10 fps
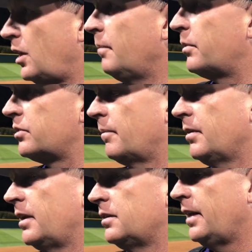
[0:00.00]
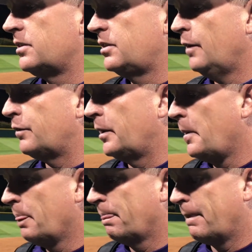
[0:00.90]
slump or something, that's, that's tougher.
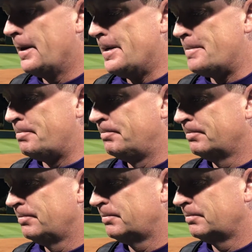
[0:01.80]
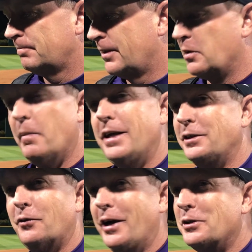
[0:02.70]
Um, it's
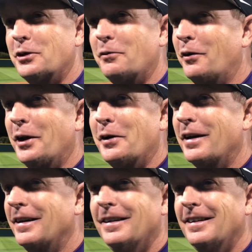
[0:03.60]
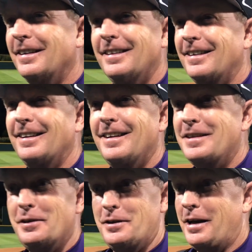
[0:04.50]
amazing the Rangers are really
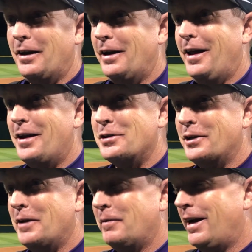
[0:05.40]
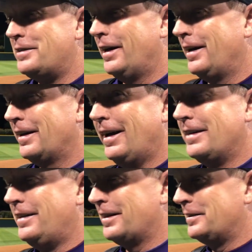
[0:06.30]
a lot of the same. I te- yeah.
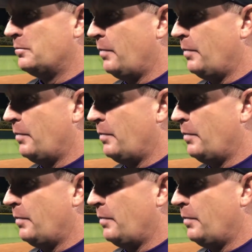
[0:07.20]
I texted